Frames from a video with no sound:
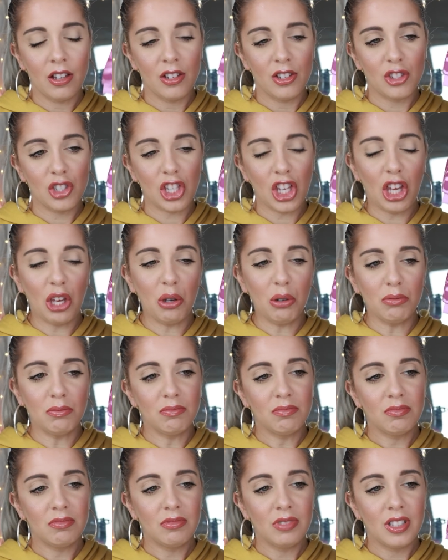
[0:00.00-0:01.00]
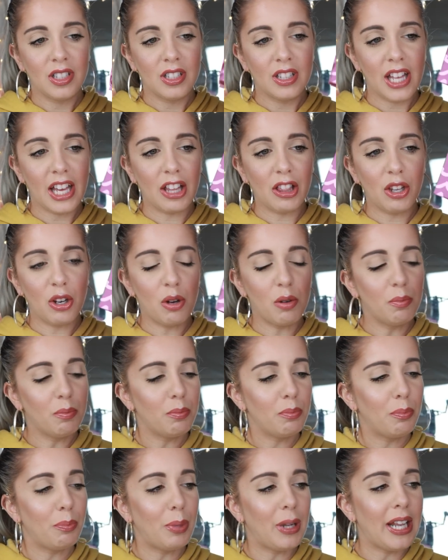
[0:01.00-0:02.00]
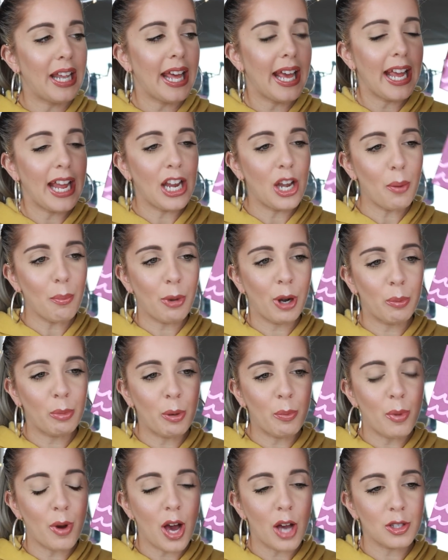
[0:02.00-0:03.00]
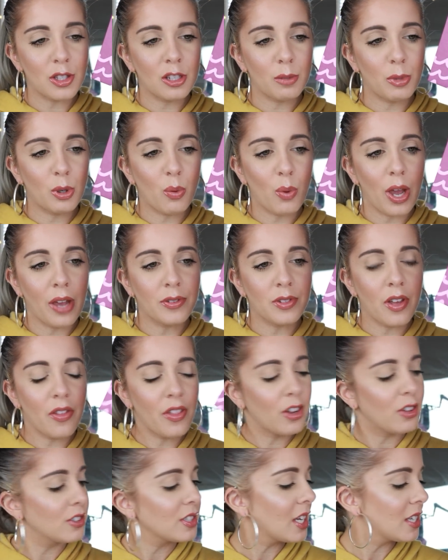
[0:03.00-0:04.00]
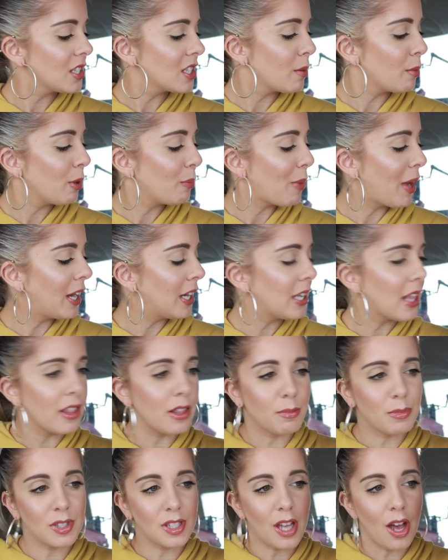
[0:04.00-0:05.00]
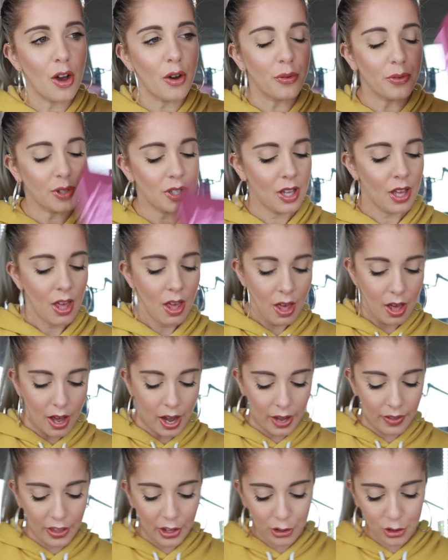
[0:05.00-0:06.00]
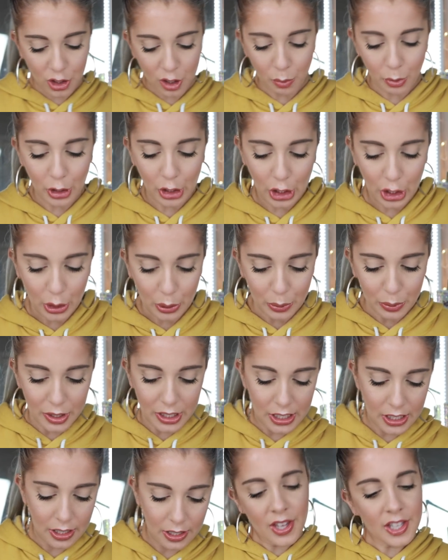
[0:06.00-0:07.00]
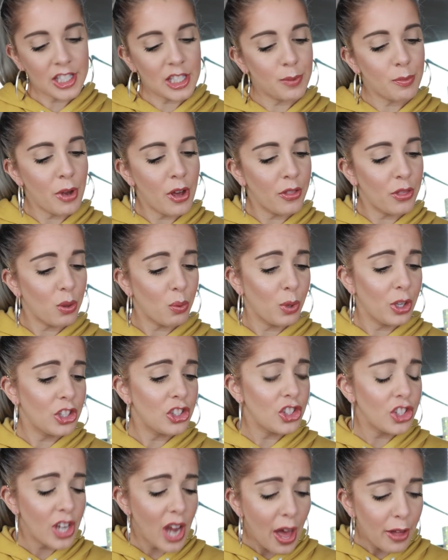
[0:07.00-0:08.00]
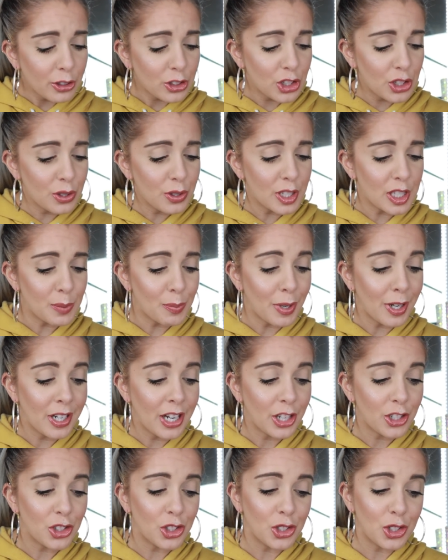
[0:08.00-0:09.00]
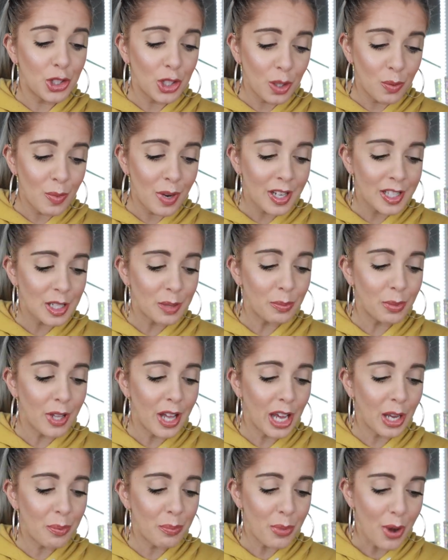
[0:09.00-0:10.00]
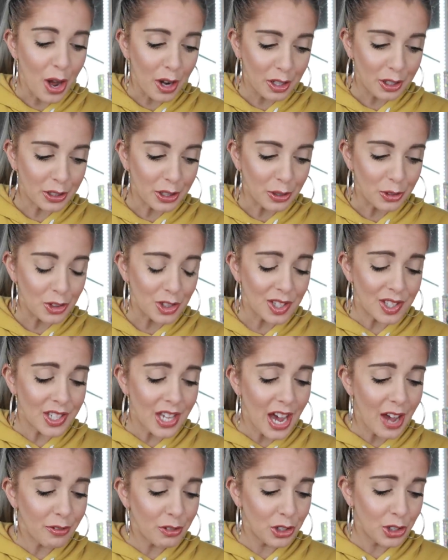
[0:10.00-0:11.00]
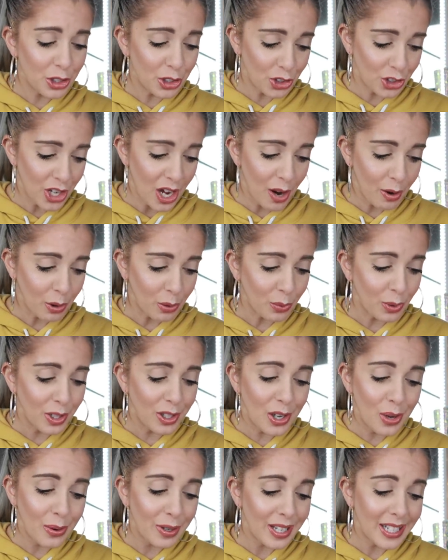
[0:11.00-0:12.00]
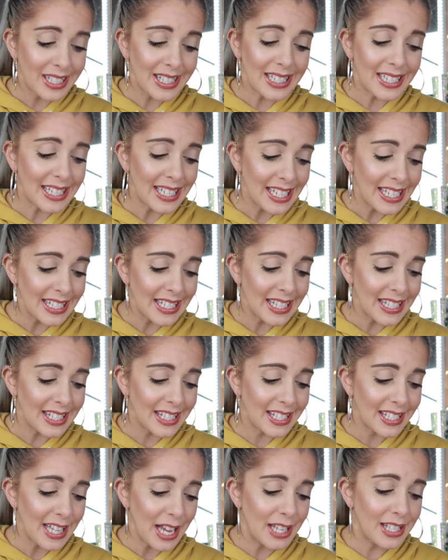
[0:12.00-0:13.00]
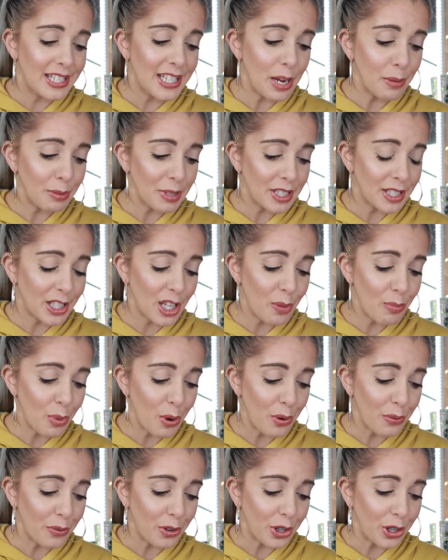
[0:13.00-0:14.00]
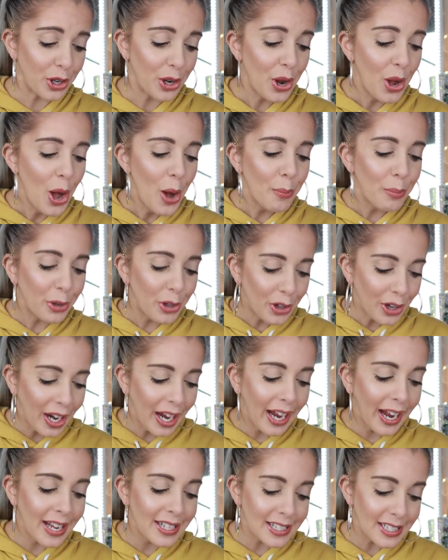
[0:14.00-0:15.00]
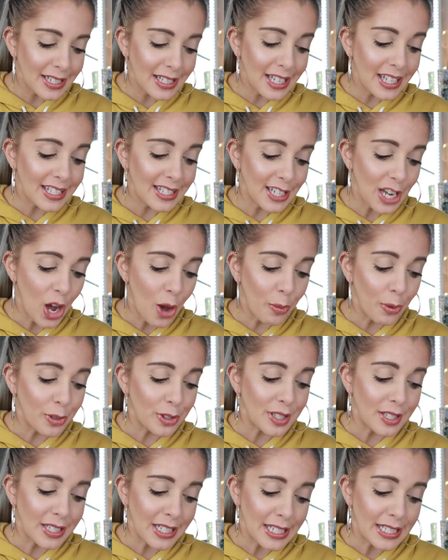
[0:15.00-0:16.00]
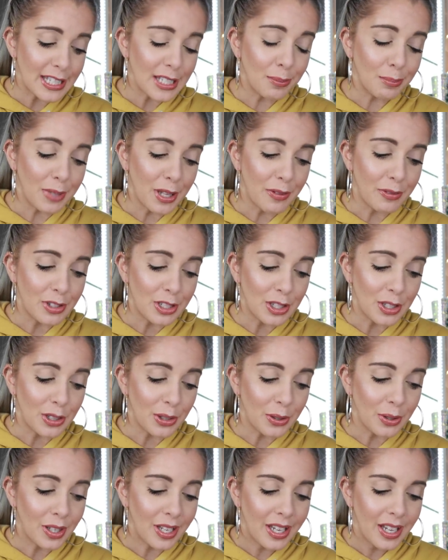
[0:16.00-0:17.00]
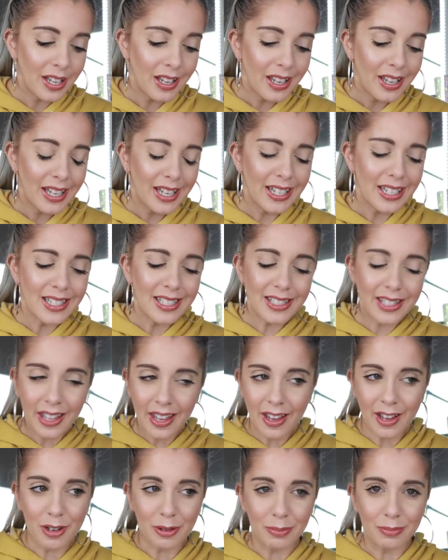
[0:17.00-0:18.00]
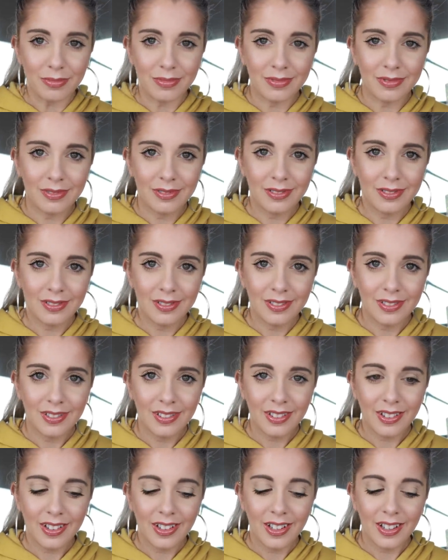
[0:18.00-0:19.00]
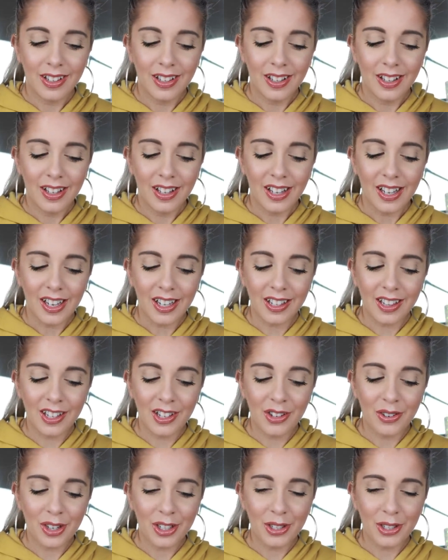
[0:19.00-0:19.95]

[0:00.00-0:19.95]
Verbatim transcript: it's cute, like a little plain purple box, a little bit of waves on there. It looks like somebody pinned it themselves. I think it's super cute. This month, we challenge you to spend an extra two minutes applying body lotions after your shower. We know it, it's an easy step to skip over, but your hands and knees and elbows need some love too. Damn. How do they know